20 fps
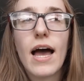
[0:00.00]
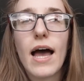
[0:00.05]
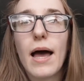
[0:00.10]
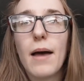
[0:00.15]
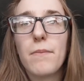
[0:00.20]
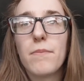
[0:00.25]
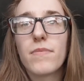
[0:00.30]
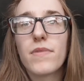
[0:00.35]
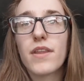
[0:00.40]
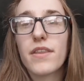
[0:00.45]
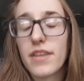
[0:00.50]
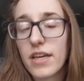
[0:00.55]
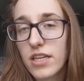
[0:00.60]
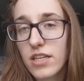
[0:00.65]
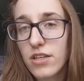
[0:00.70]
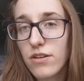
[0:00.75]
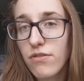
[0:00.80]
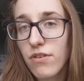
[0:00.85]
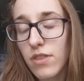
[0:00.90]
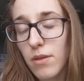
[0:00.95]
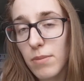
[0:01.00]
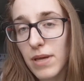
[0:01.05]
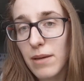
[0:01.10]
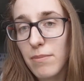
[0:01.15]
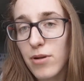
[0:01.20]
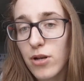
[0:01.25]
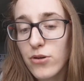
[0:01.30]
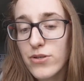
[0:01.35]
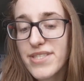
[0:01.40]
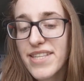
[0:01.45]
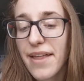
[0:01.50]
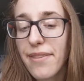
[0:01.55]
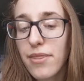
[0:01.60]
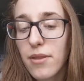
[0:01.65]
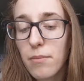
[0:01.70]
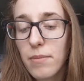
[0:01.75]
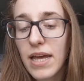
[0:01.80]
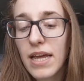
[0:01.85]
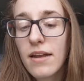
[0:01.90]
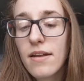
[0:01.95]
Thank you for the people who sent
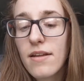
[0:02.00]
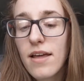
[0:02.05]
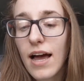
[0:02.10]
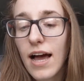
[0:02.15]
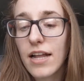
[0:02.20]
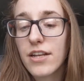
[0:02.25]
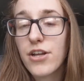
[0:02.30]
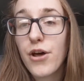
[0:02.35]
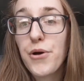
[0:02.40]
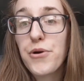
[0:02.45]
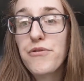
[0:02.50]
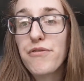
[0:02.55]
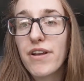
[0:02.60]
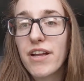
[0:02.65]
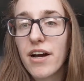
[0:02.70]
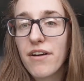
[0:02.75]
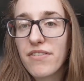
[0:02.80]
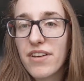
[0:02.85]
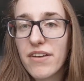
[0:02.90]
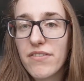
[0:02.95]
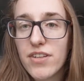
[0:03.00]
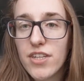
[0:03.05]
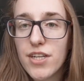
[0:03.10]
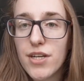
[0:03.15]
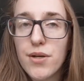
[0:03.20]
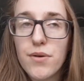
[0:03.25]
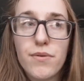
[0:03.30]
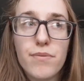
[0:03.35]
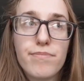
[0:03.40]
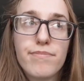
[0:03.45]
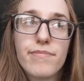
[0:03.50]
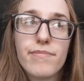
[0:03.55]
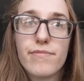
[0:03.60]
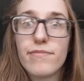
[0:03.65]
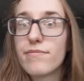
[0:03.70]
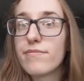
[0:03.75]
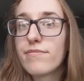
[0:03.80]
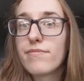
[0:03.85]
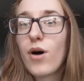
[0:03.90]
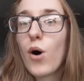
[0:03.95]
them in, and hopefully I've given you
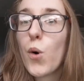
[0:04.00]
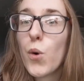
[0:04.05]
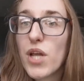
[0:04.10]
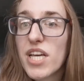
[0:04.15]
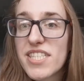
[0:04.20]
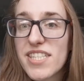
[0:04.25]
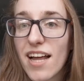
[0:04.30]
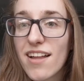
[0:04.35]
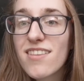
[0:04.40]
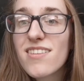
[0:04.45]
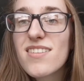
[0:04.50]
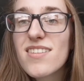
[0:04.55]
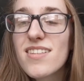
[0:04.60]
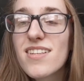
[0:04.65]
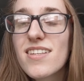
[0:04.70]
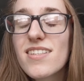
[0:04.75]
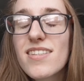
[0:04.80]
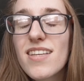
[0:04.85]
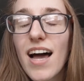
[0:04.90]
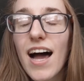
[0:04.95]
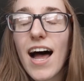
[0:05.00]
honest answers.